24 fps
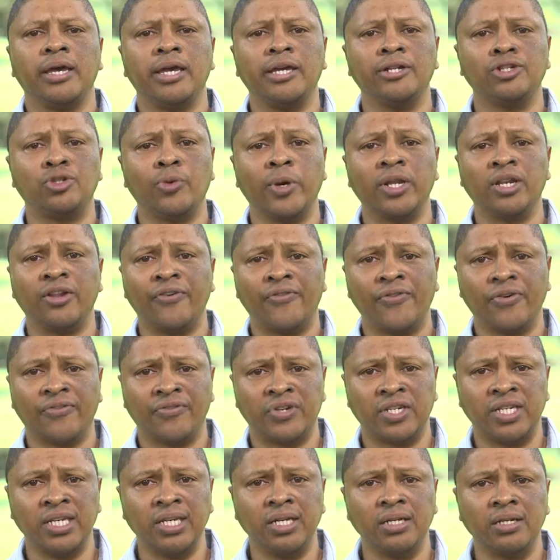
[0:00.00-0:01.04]
In twenty
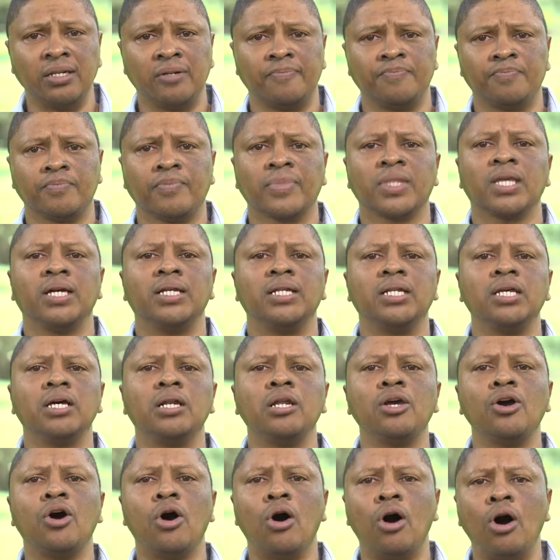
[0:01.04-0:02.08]
fifteen,
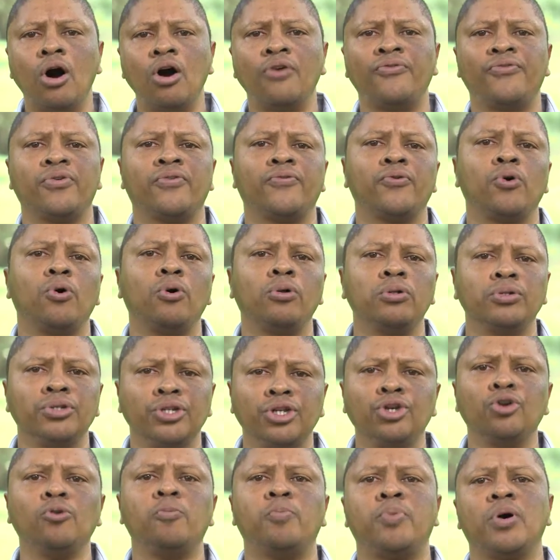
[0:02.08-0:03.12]
nearly half of all
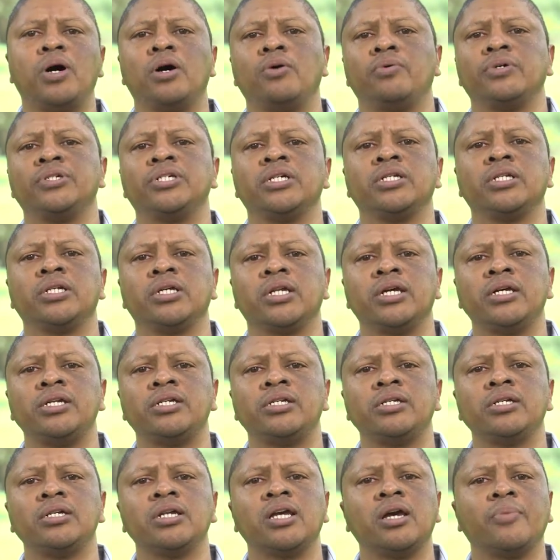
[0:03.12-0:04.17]
new power
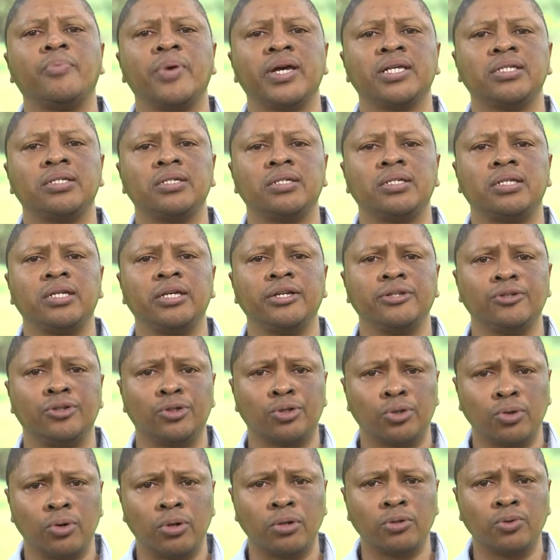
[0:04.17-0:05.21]
generation capacity
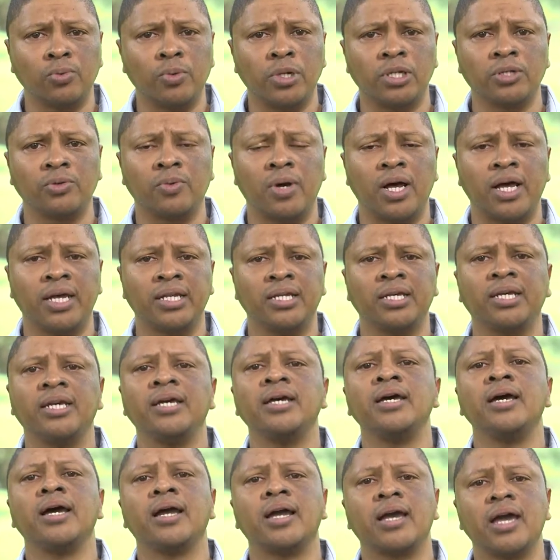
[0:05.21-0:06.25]
installed worldwide
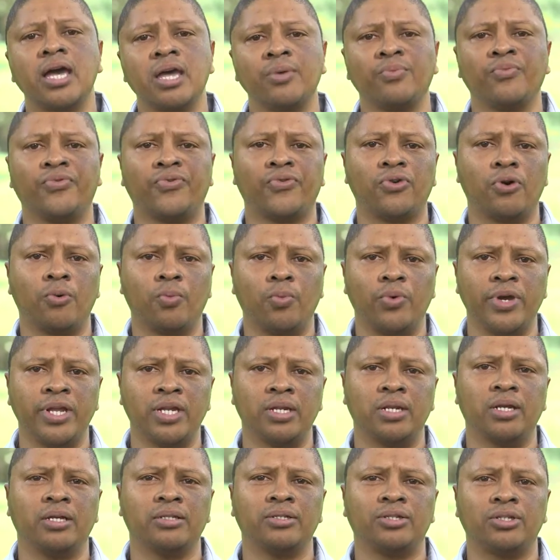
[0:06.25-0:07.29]
came from
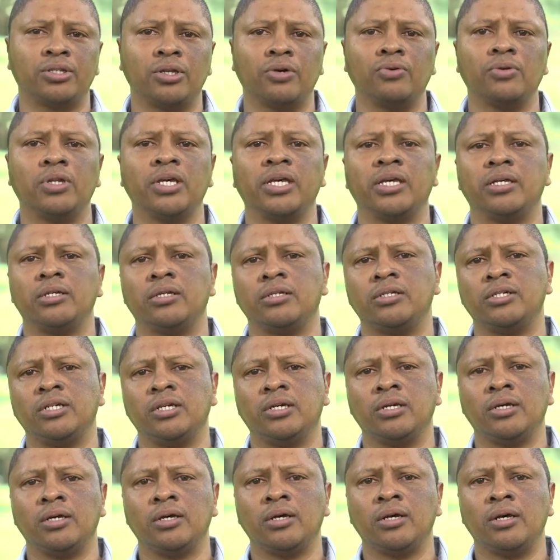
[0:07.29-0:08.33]
wind and solar
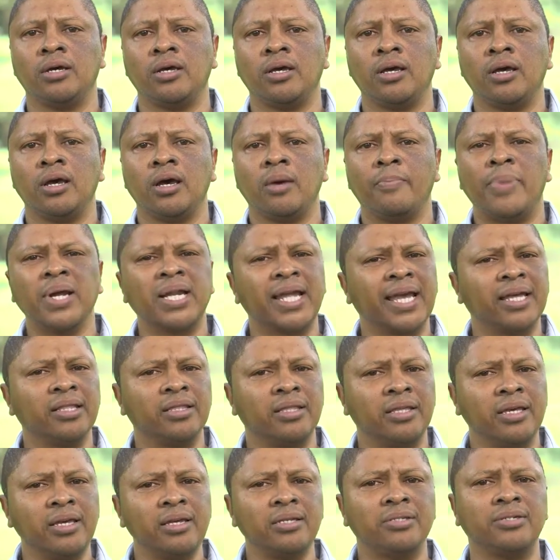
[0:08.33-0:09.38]
energy. But
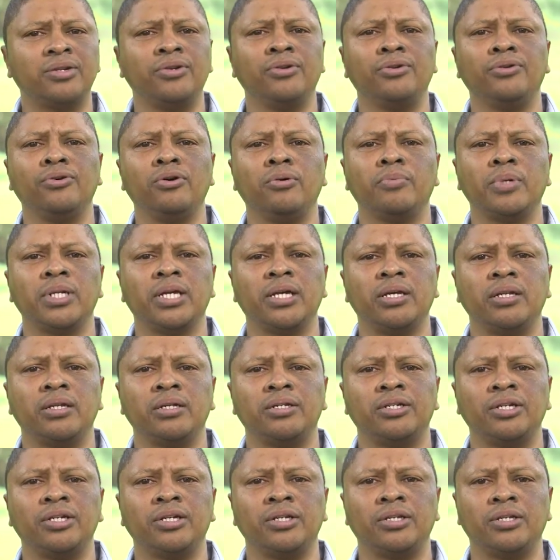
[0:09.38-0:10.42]
can these renewable
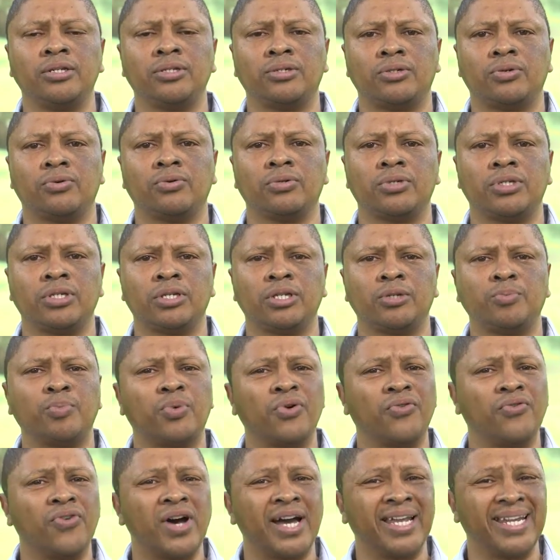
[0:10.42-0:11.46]
energy resources
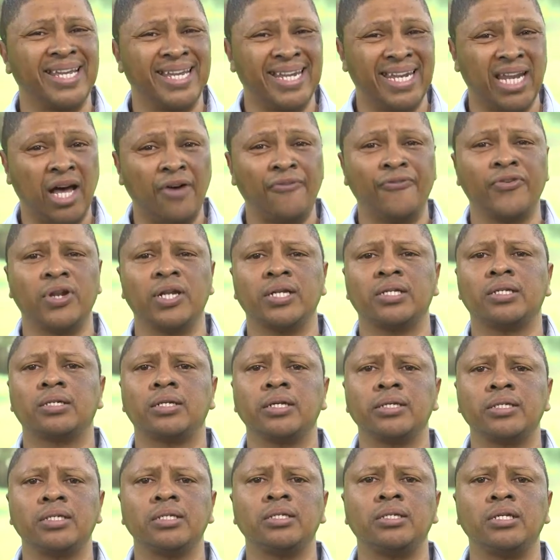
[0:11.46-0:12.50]
provide enough
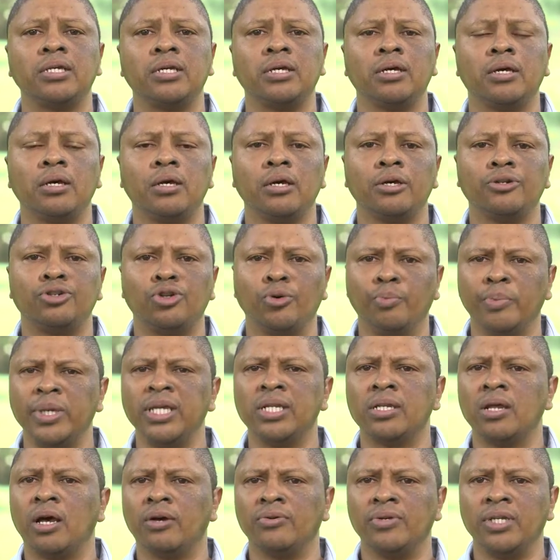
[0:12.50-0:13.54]
electricity to
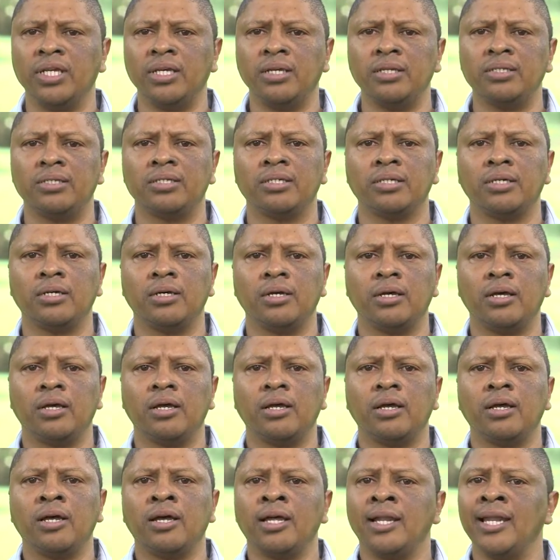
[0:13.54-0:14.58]
meet our needs?
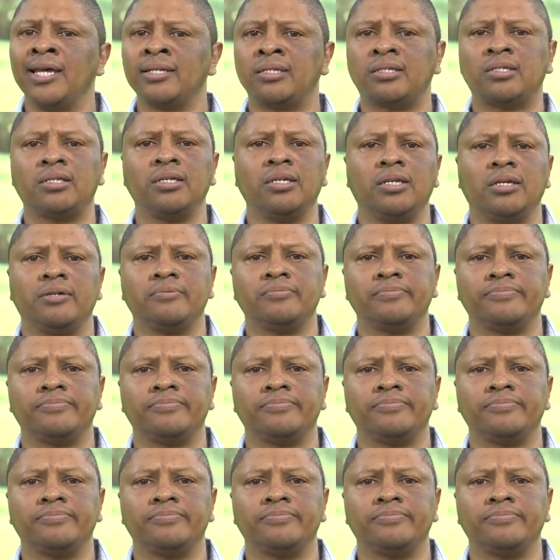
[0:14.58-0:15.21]
Let's see.